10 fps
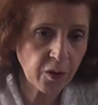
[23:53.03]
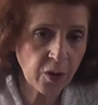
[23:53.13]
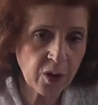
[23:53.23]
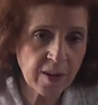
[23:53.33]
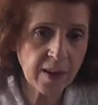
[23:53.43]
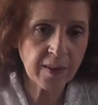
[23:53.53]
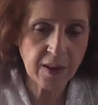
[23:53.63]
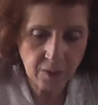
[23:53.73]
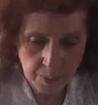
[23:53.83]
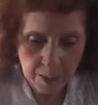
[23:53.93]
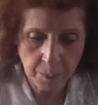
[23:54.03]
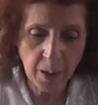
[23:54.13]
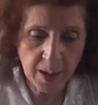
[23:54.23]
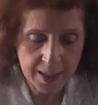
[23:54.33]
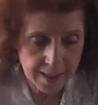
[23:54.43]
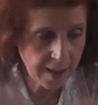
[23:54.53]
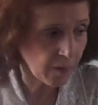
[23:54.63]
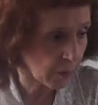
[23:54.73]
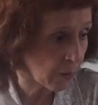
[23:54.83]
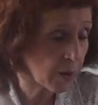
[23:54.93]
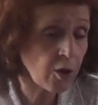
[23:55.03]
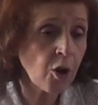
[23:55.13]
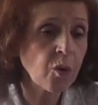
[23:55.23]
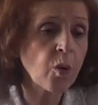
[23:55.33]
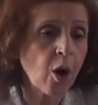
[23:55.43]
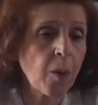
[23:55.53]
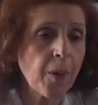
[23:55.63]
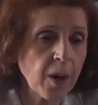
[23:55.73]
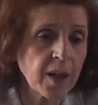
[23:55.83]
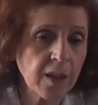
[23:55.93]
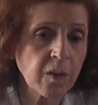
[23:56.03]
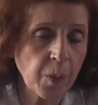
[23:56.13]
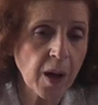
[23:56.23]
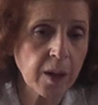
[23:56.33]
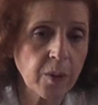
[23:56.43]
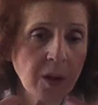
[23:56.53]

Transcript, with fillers: so it doesn't have to be a body this way. We know we're all part of His body.